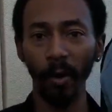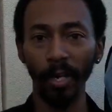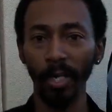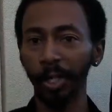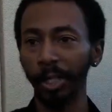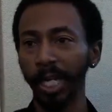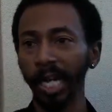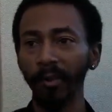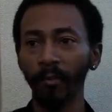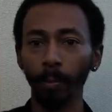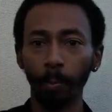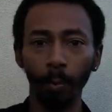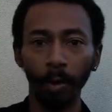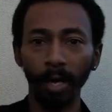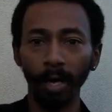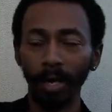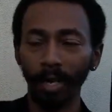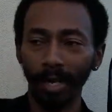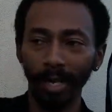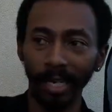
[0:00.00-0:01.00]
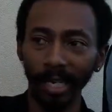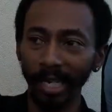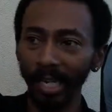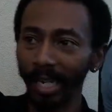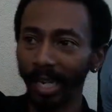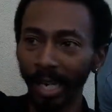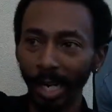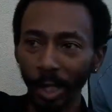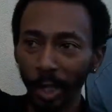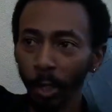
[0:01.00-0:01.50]
and she even put a uh,
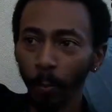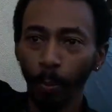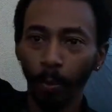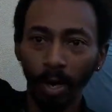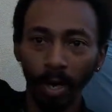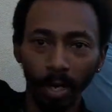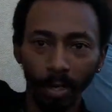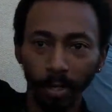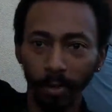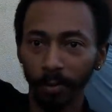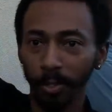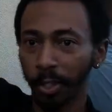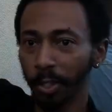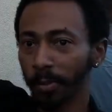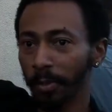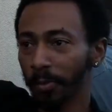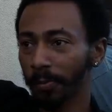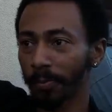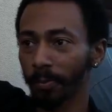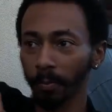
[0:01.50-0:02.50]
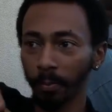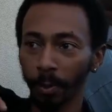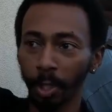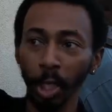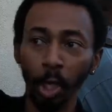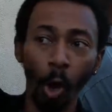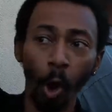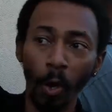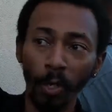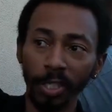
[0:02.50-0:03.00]
she put a she,
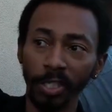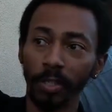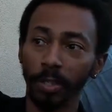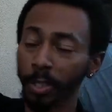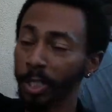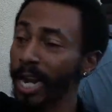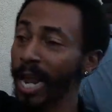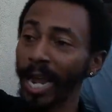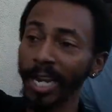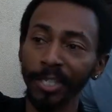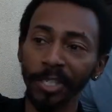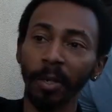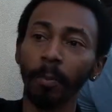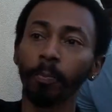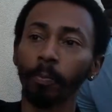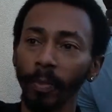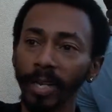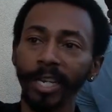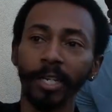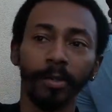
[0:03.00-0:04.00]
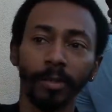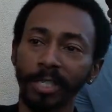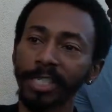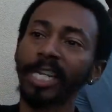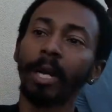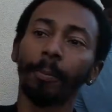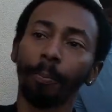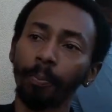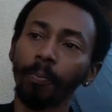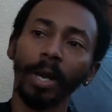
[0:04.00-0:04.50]
she calls she has some
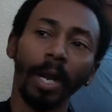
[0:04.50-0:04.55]
simp